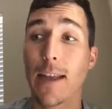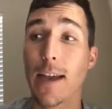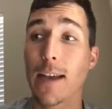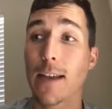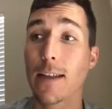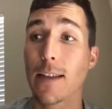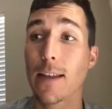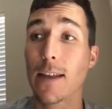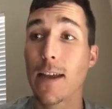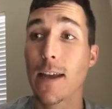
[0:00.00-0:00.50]

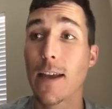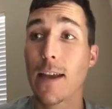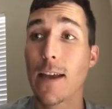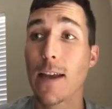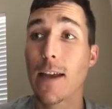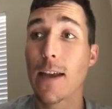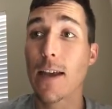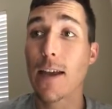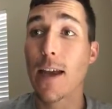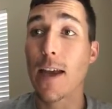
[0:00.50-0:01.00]
Like,
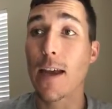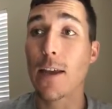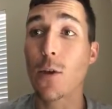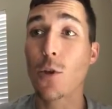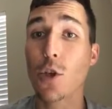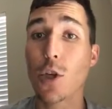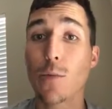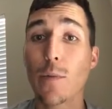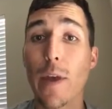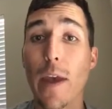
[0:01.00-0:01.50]

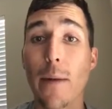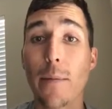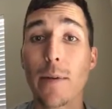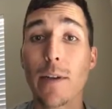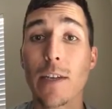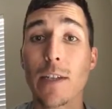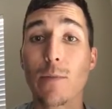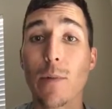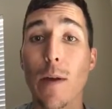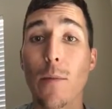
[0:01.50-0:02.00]
you should be able
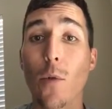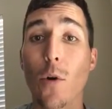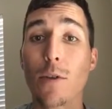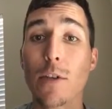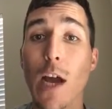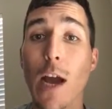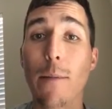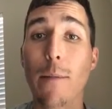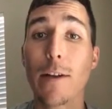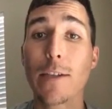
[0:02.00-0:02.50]
to spend more
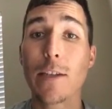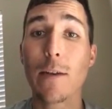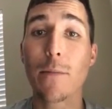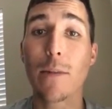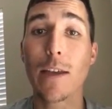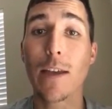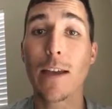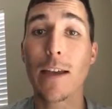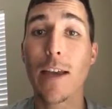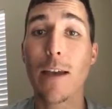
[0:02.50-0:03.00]
time on
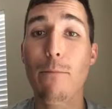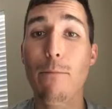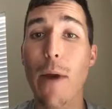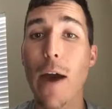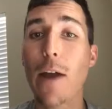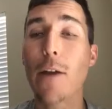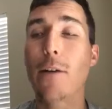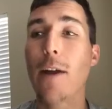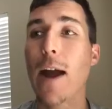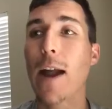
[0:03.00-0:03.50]
something and get
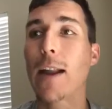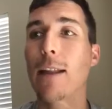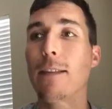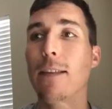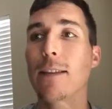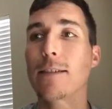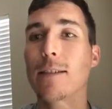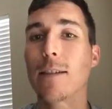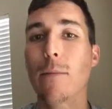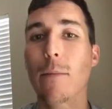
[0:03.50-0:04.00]
better at it
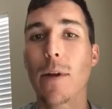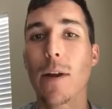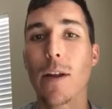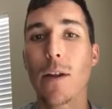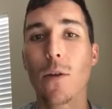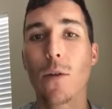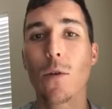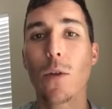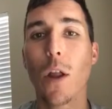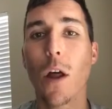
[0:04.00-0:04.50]
than
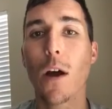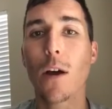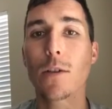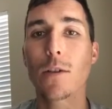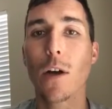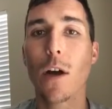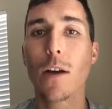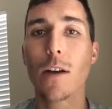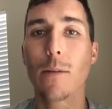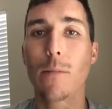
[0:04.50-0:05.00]
somebody who
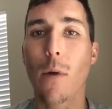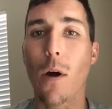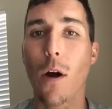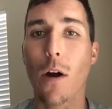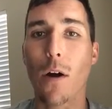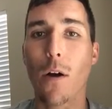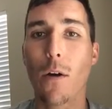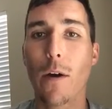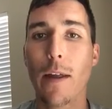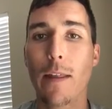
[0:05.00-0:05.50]
logs on
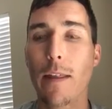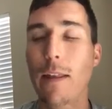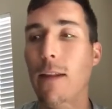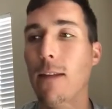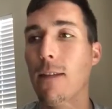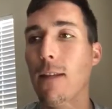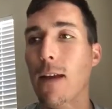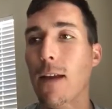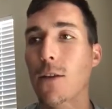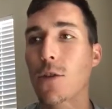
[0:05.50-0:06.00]
tomorrow and
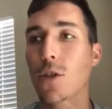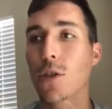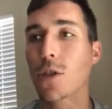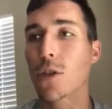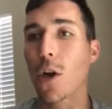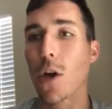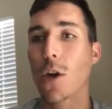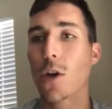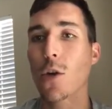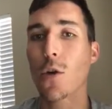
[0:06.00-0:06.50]
then they just
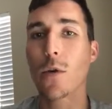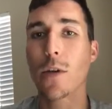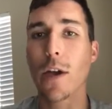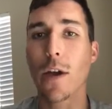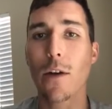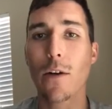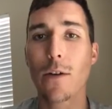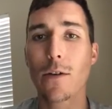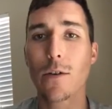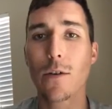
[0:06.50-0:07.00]
start a new
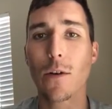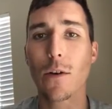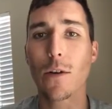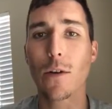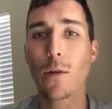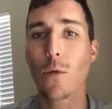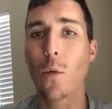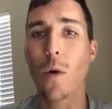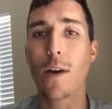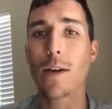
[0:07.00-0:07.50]
character
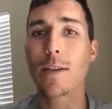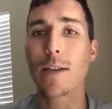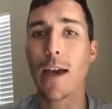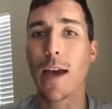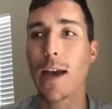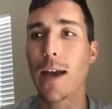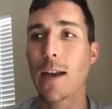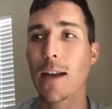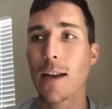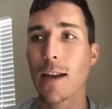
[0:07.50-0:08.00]
and they're
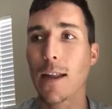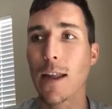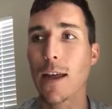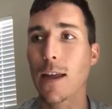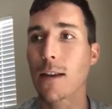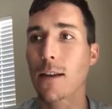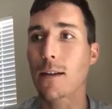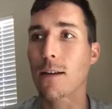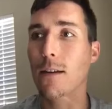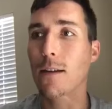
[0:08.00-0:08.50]
110, and
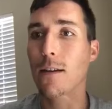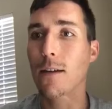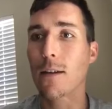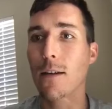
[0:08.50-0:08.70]
then